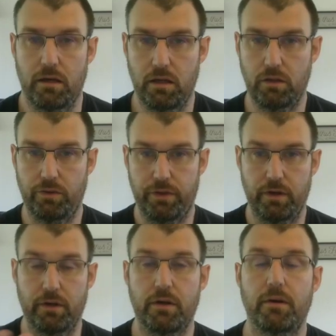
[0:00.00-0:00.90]
Hello
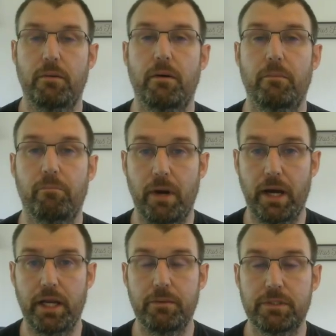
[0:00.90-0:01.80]
there.
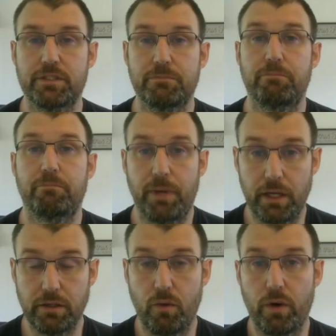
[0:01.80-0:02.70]
My name is
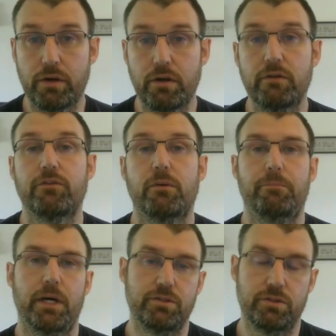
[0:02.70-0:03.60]
Ben Corcoran from
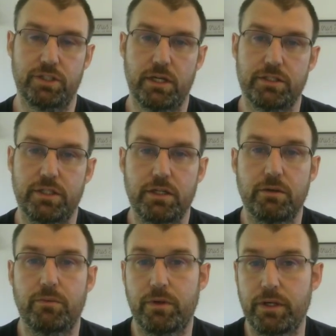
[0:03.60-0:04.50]
Benzochess here
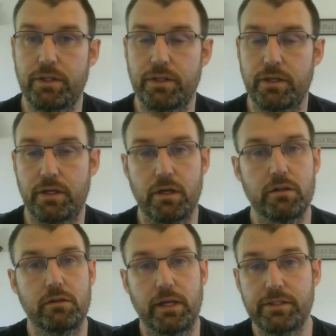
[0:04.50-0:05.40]
with
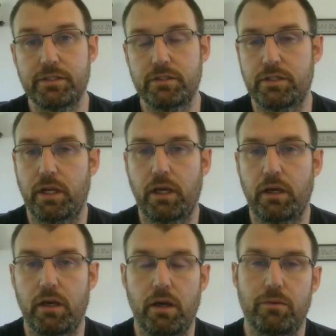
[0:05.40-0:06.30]
another lesson
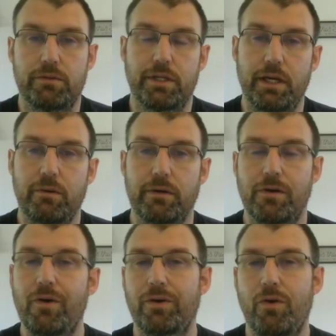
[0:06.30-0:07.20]
today. And today we're
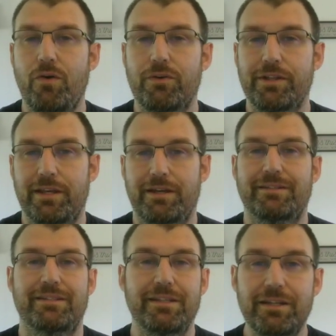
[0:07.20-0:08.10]
going over the
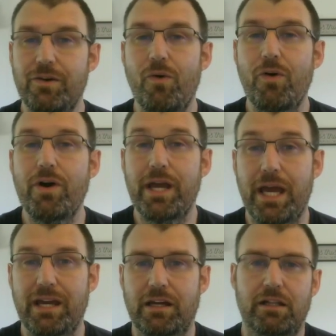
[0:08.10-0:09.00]
Decoy
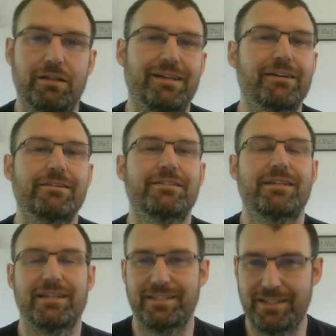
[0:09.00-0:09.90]
and
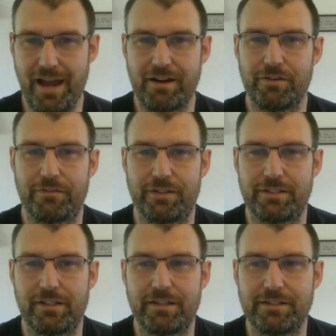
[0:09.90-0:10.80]
Clearance
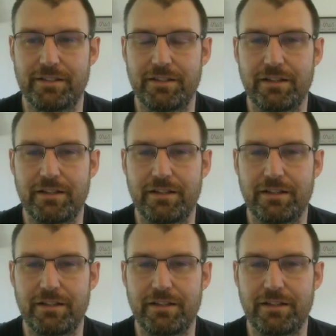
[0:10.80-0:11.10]
Sacrifice lesson.